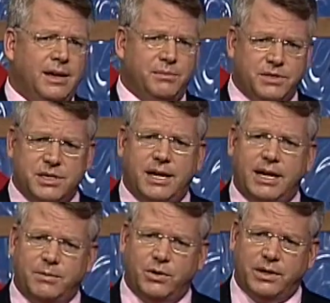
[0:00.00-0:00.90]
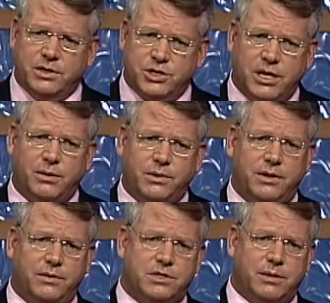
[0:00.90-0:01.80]
but today I'm going to share with
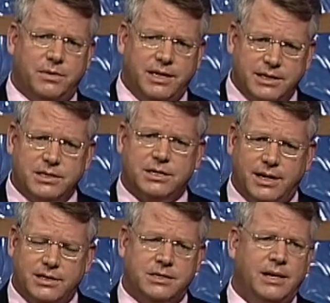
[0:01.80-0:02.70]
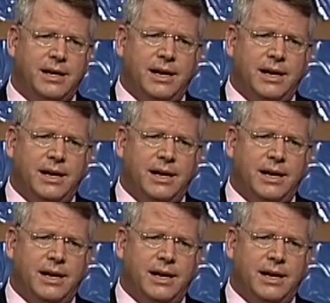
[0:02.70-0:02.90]
you some of the insights